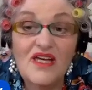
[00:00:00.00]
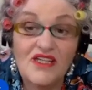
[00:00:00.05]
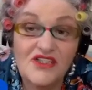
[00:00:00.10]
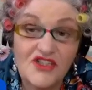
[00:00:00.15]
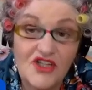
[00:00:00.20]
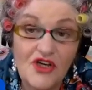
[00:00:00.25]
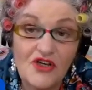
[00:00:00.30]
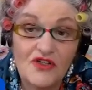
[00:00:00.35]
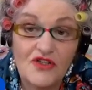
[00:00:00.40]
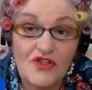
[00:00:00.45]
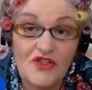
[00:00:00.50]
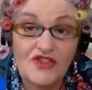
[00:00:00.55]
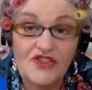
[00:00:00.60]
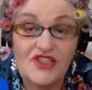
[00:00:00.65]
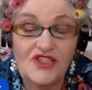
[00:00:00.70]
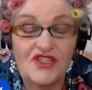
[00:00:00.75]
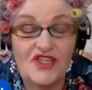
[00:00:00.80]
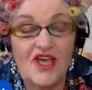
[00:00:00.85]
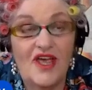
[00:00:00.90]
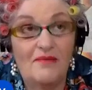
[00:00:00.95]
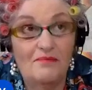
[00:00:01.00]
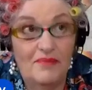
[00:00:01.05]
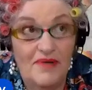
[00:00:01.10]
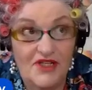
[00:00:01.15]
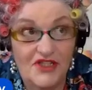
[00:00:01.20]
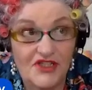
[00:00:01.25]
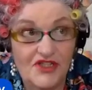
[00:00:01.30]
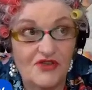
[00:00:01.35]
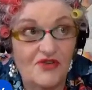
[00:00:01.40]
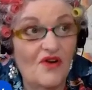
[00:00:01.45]
and don't use the same
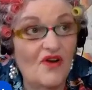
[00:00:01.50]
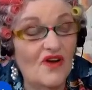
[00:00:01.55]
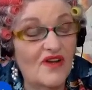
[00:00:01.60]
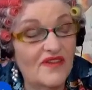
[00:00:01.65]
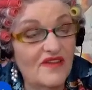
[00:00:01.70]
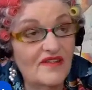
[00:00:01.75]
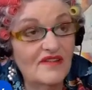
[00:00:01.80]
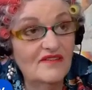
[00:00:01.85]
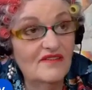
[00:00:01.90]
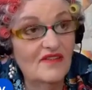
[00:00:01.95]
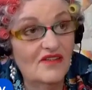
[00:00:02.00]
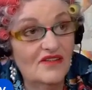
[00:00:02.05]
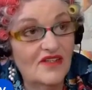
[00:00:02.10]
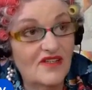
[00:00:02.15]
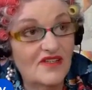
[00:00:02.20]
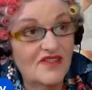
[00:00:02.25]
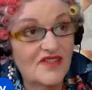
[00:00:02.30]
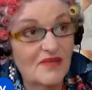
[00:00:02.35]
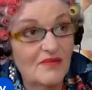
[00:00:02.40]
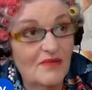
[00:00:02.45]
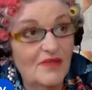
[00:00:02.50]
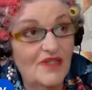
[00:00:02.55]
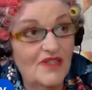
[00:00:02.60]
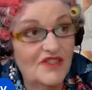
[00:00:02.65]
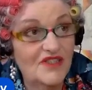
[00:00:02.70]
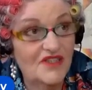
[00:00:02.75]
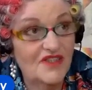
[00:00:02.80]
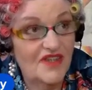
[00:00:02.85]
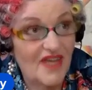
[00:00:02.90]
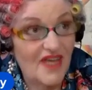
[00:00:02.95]
picture either. I know someone that
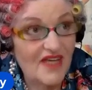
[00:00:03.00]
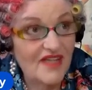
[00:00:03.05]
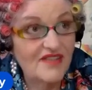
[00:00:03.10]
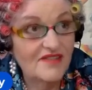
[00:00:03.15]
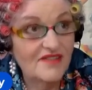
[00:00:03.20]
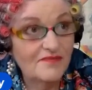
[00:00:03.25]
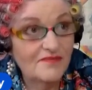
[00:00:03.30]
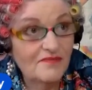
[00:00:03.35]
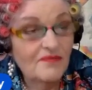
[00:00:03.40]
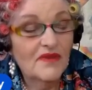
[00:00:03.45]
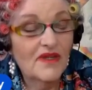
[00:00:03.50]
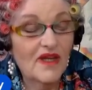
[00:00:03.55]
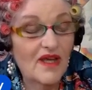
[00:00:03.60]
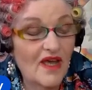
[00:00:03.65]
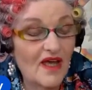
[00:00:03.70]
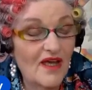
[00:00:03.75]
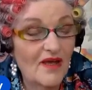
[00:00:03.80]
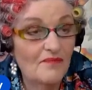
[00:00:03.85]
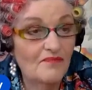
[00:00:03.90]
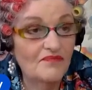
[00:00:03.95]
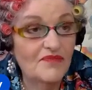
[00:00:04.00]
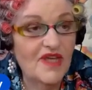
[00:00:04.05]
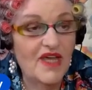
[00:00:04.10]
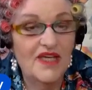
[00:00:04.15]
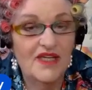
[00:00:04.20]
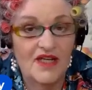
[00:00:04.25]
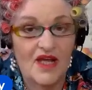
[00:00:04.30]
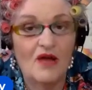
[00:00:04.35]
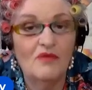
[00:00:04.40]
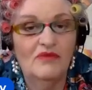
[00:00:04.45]
did that.
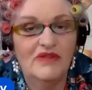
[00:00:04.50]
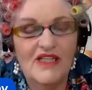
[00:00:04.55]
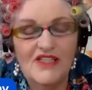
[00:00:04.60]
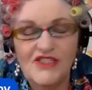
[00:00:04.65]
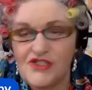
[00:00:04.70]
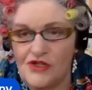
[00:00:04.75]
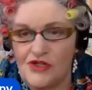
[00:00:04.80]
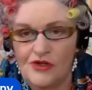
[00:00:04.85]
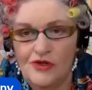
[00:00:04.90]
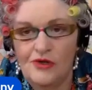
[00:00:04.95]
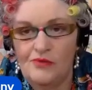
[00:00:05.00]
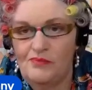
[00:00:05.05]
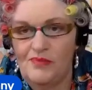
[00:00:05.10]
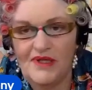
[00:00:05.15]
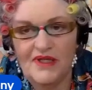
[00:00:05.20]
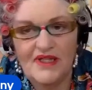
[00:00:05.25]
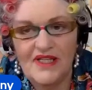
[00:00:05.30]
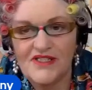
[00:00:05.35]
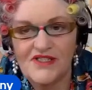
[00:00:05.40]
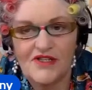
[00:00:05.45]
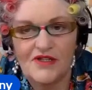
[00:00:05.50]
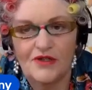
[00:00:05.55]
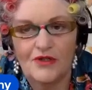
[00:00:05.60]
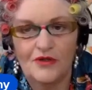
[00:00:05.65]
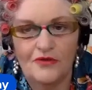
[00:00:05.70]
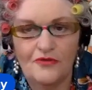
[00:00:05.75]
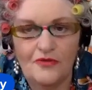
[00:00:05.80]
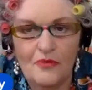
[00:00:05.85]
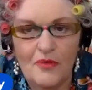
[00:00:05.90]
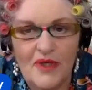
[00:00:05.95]
A lesson learnt, big lesson
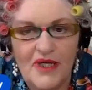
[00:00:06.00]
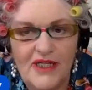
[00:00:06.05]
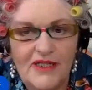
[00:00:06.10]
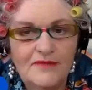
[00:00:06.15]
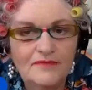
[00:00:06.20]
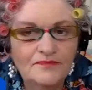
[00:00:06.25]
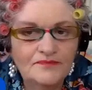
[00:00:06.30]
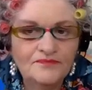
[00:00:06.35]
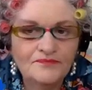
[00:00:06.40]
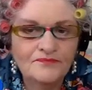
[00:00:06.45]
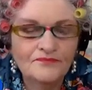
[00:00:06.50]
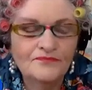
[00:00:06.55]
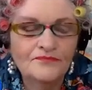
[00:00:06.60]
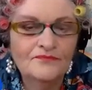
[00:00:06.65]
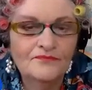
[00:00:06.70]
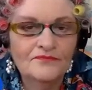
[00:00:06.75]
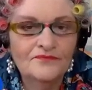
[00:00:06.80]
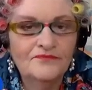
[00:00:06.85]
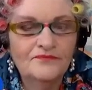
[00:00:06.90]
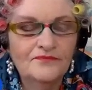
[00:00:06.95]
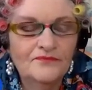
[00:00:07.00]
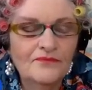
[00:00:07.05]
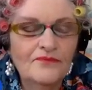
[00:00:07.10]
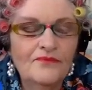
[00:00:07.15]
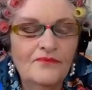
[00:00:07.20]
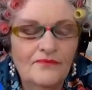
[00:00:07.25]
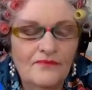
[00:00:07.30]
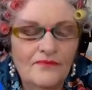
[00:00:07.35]
learnt for me. Yeah,